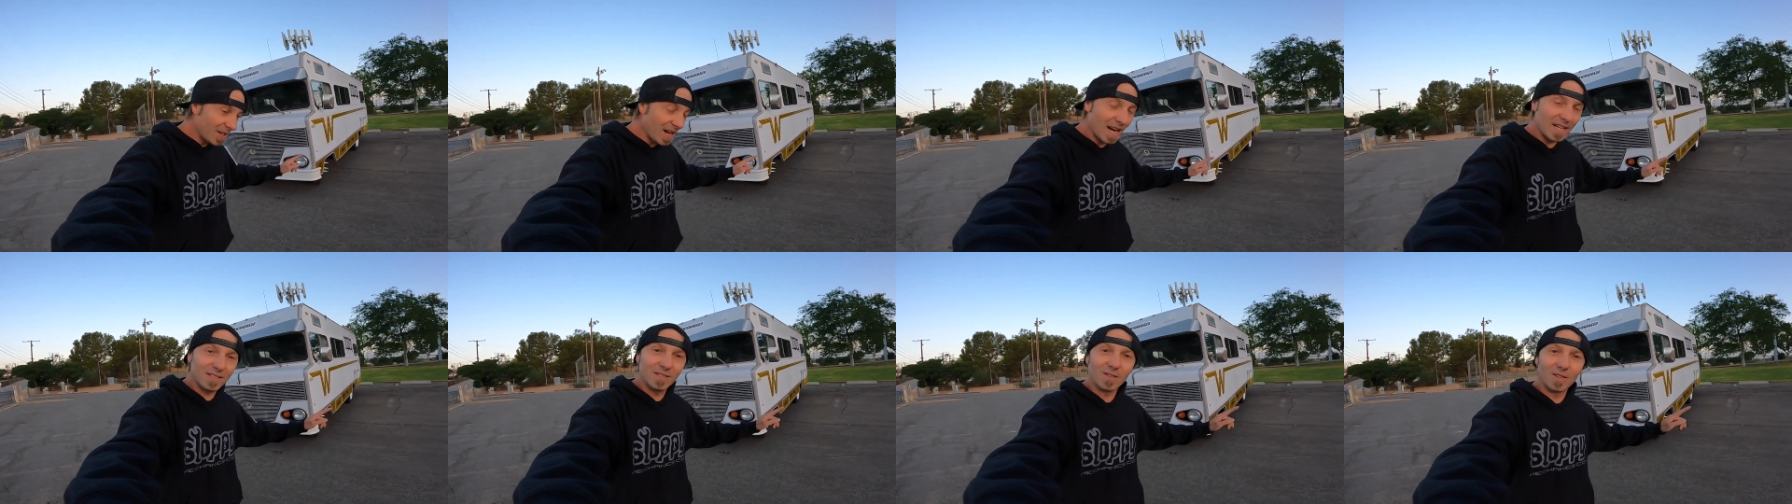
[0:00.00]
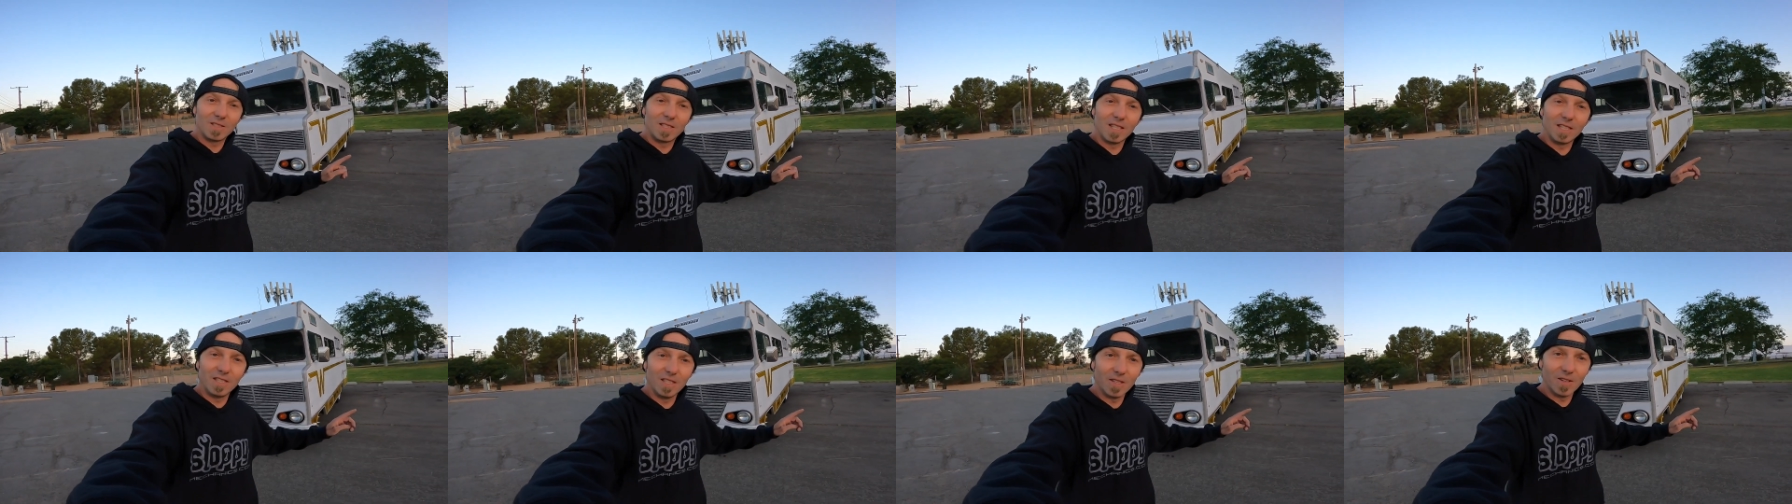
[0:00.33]
guys know
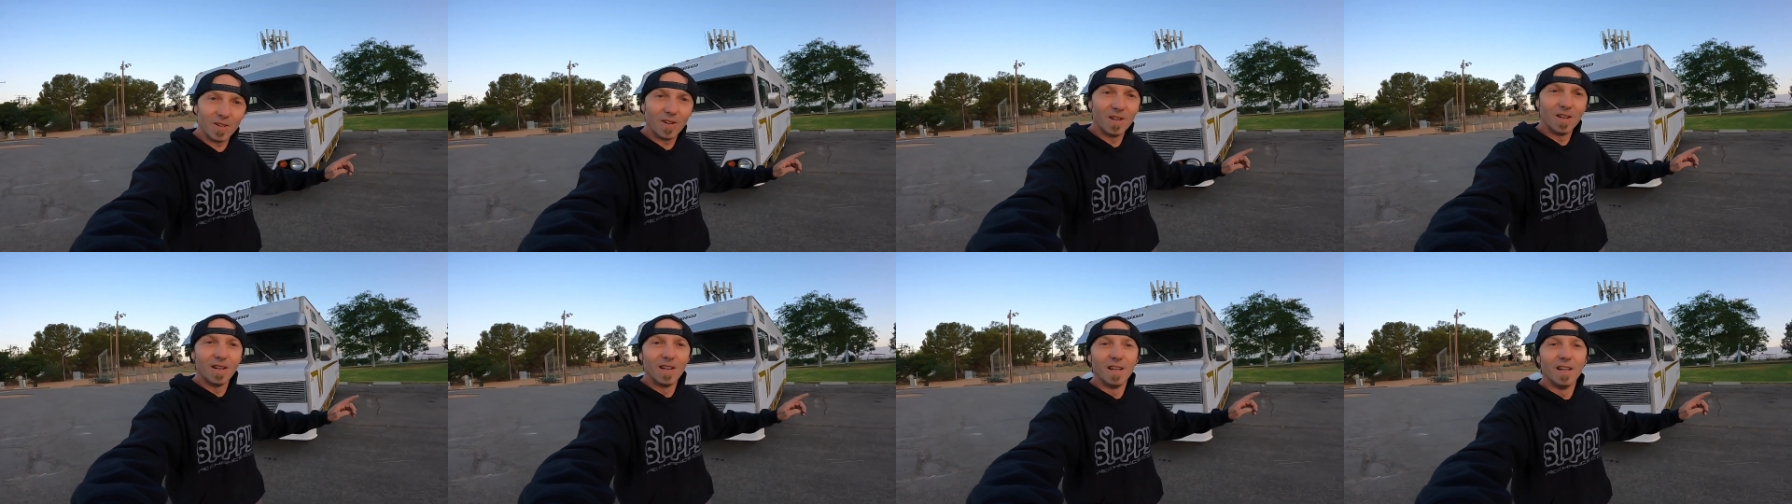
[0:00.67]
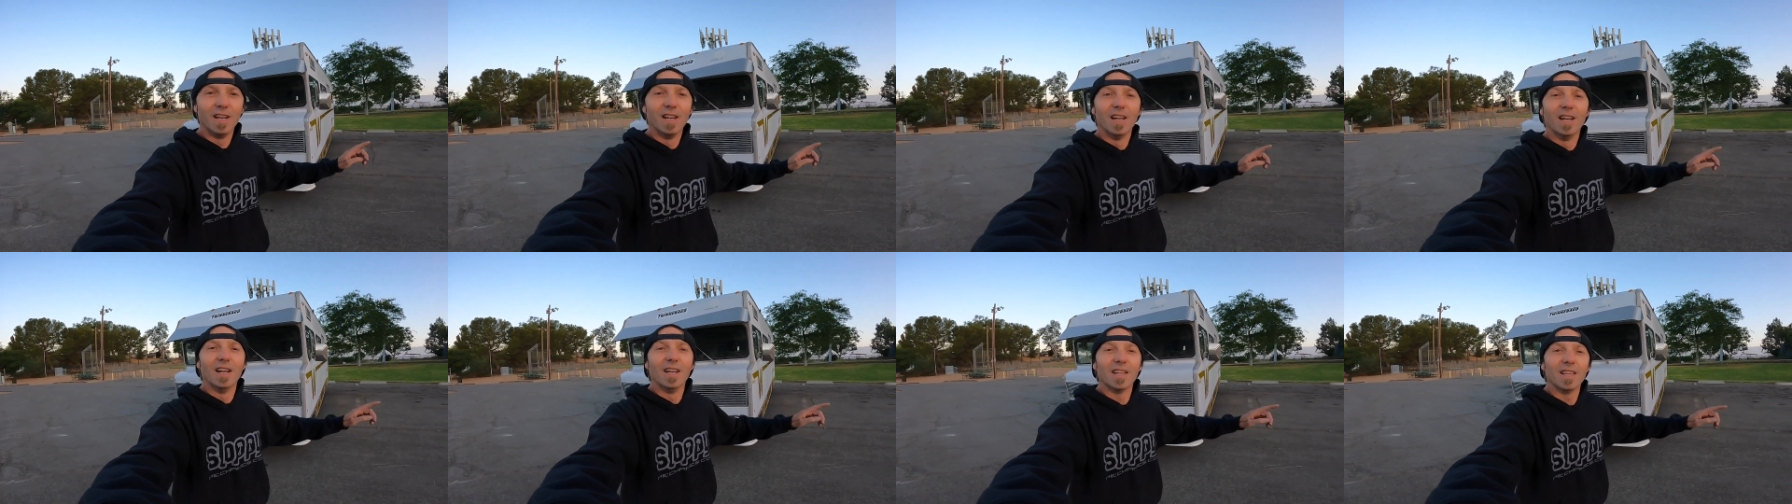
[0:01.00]
what to do.
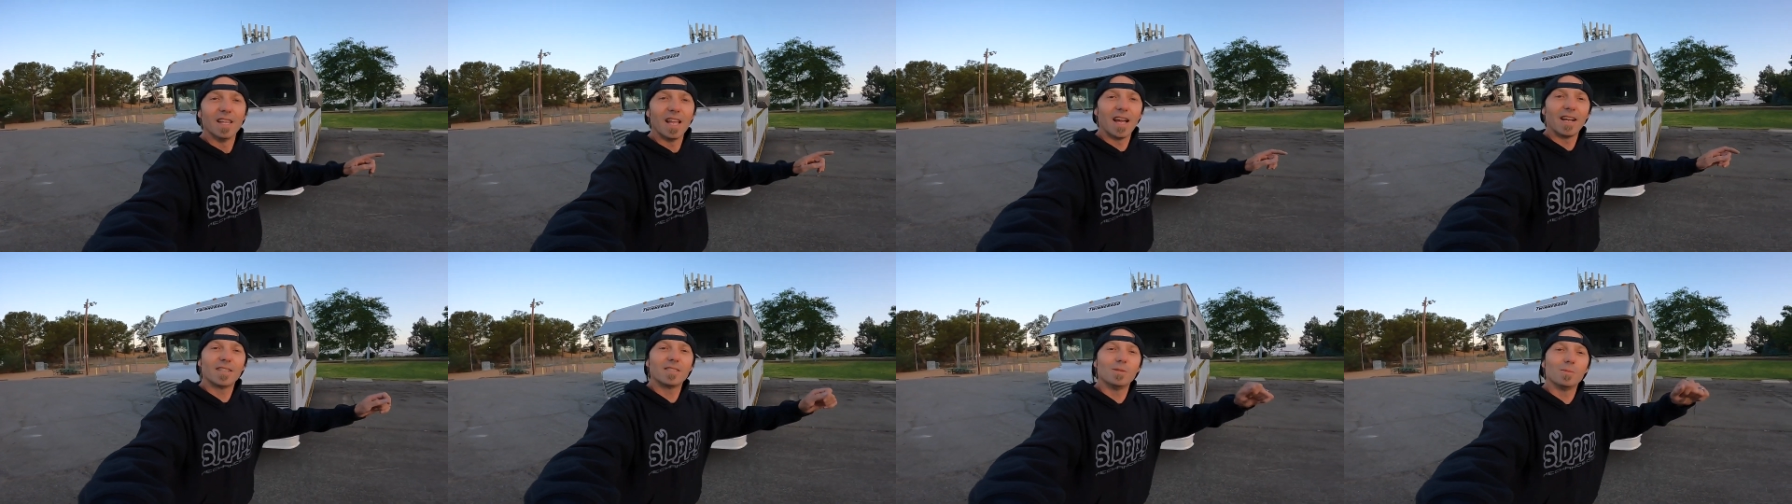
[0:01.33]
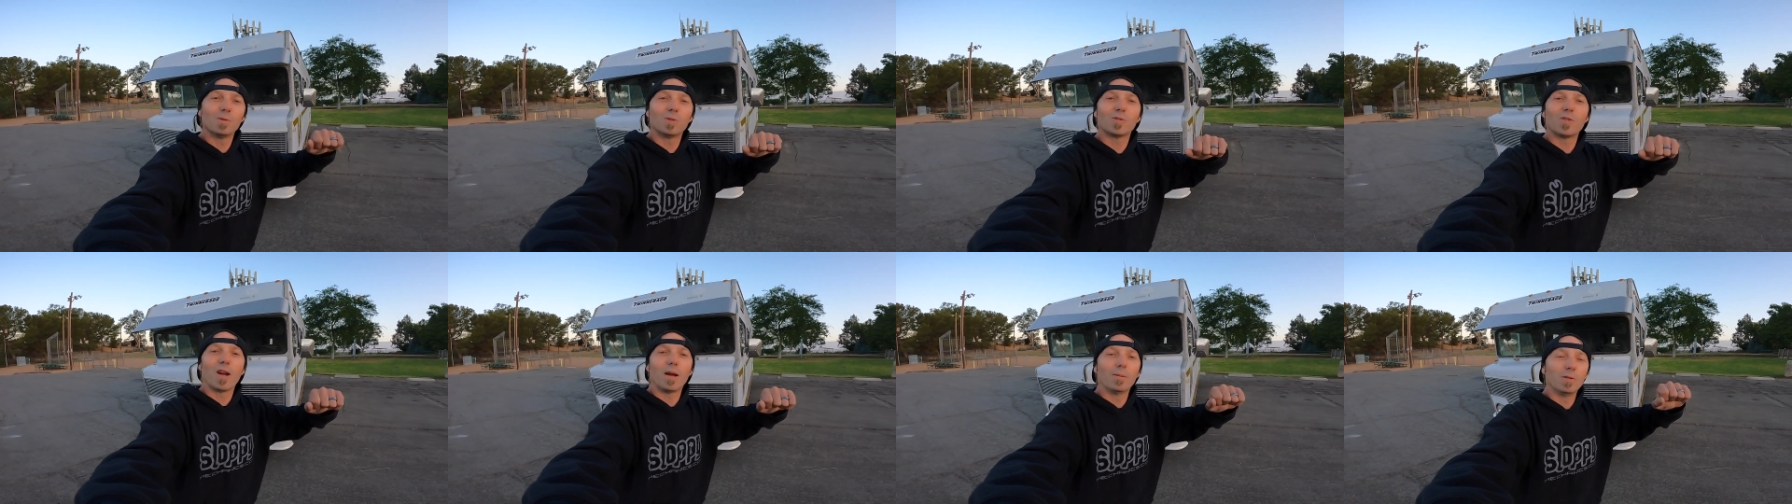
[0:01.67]
Like,
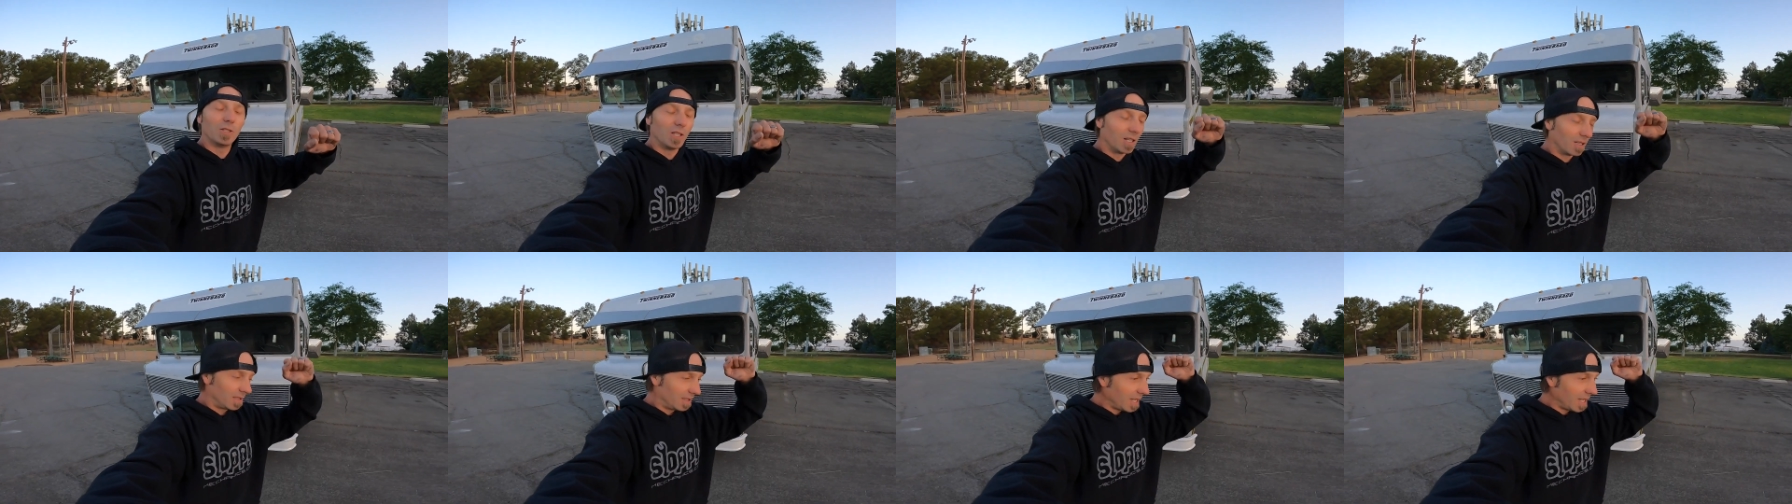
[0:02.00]
subscribe, share.